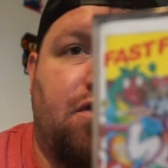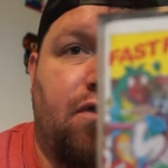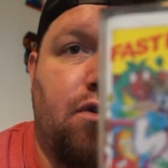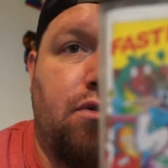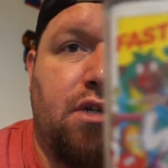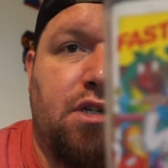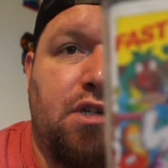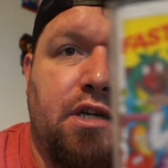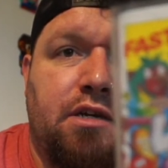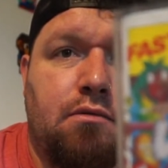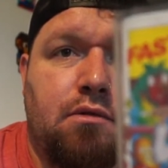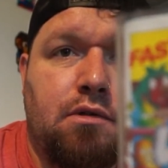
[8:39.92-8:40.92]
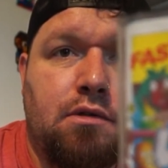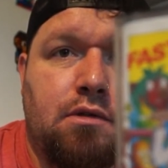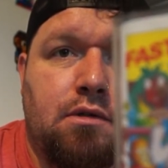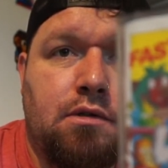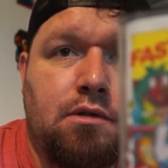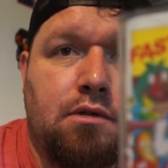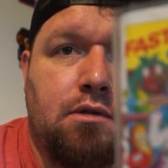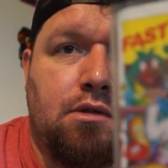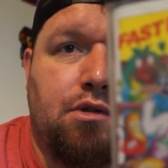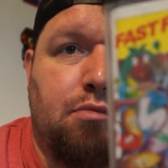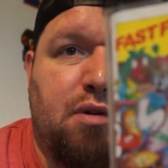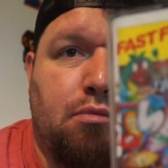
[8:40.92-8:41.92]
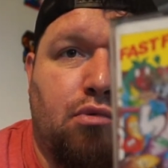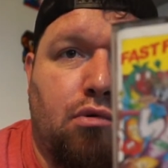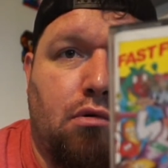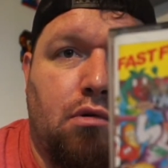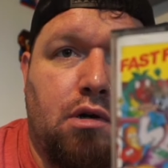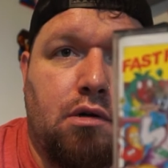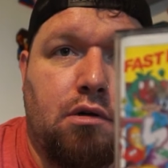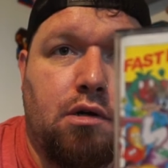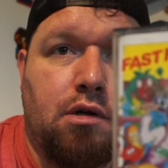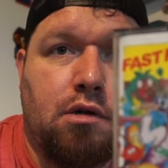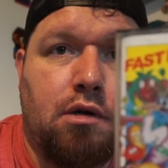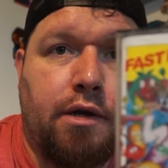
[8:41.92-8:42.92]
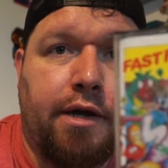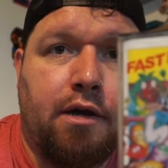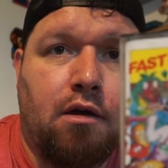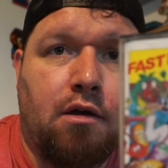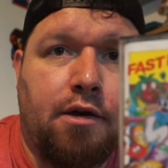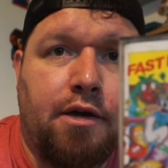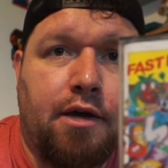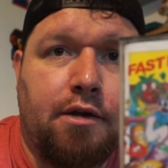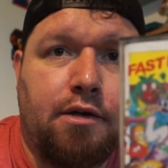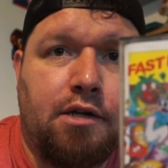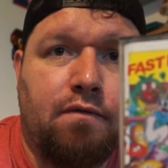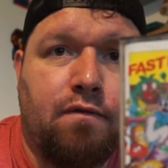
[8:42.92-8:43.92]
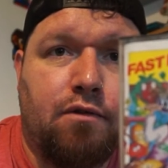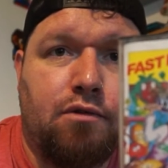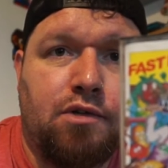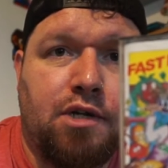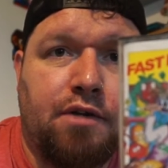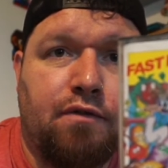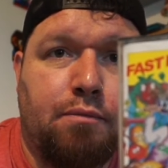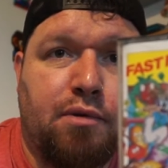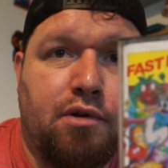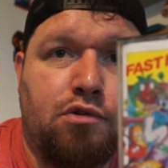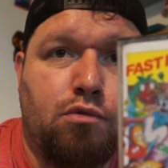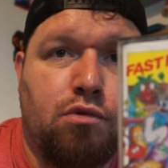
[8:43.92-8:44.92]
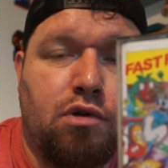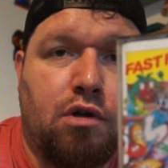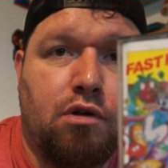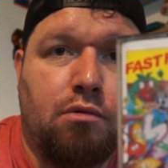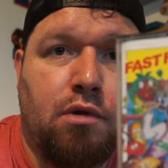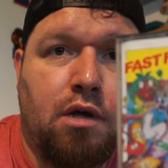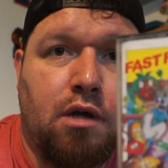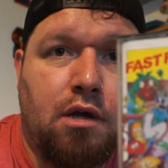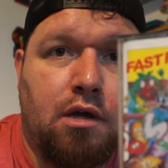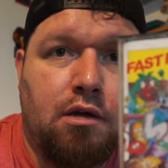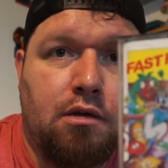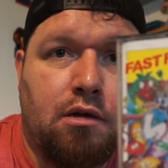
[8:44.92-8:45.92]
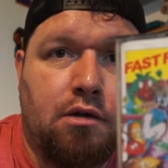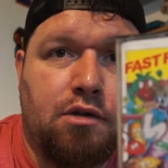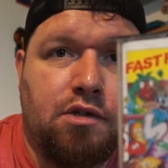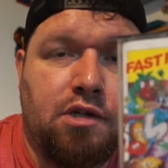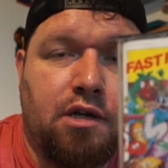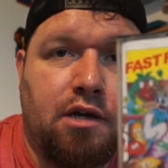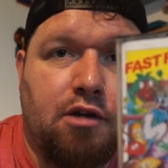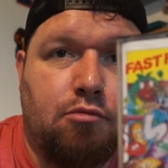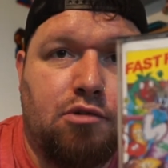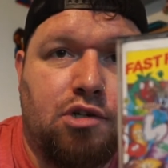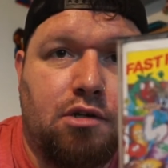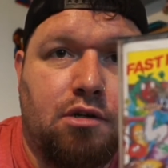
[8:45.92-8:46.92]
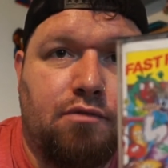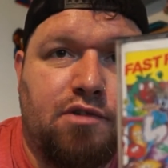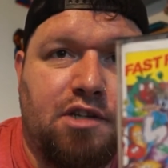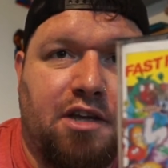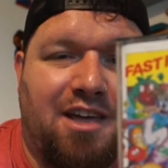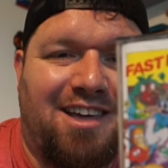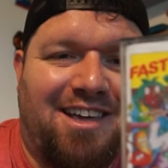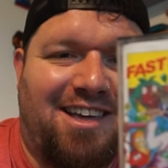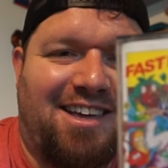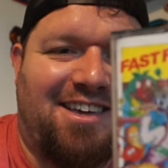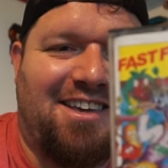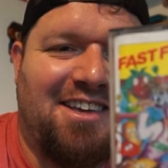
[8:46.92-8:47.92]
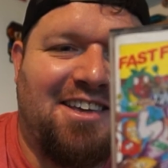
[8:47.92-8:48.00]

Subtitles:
Food Dizzy. There's a bit more egg eye candy for David Birdsall. We know, like I say, how much he loves the egg.